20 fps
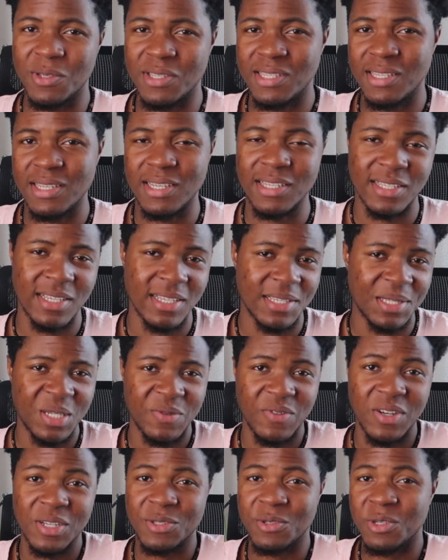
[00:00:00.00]
CSS,
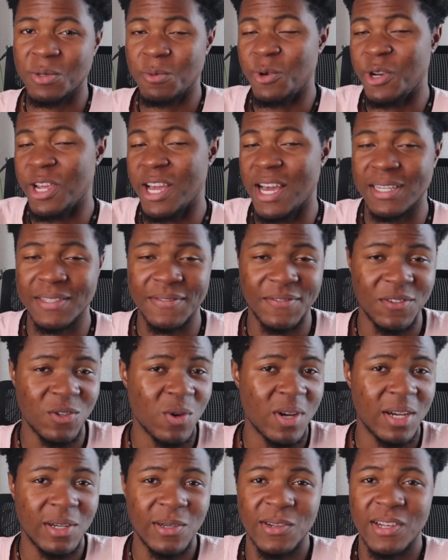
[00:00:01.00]
JavaScript, React,
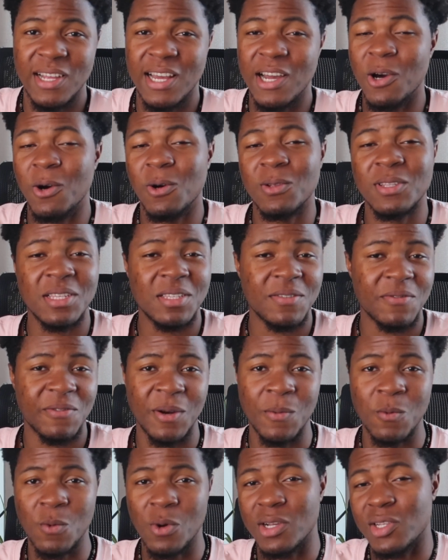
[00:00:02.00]
Vue, Angular, all these
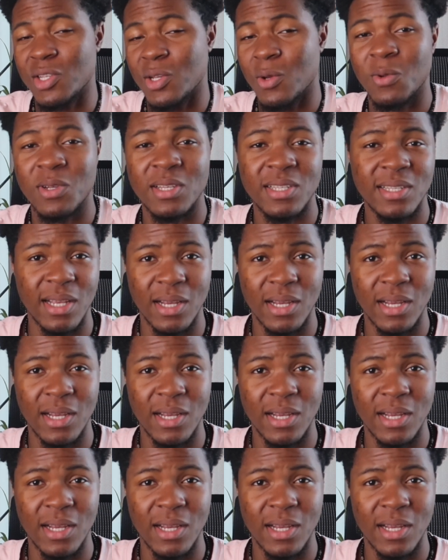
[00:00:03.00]
frameworks, all these